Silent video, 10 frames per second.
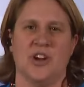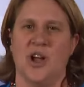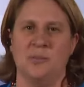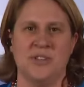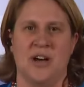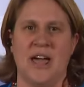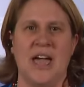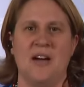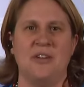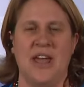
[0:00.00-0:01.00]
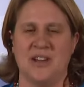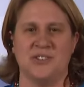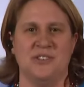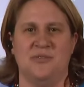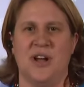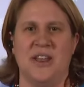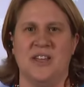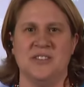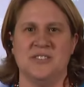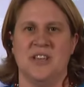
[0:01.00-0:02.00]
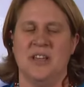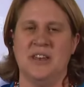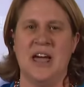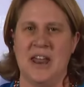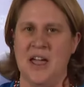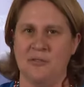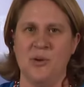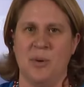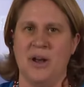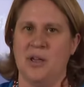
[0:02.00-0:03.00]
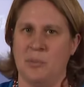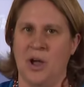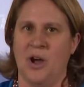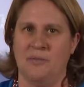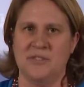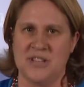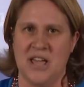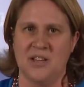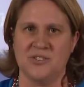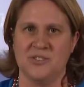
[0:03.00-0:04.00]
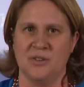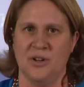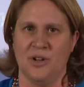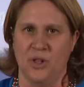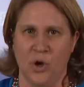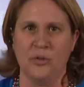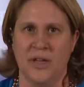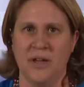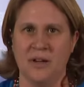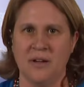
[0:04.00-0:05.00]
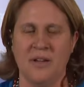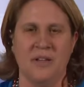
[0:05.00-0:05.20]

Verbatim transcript: comes out, I have it. Actually, funny because not everybody in my office has clothing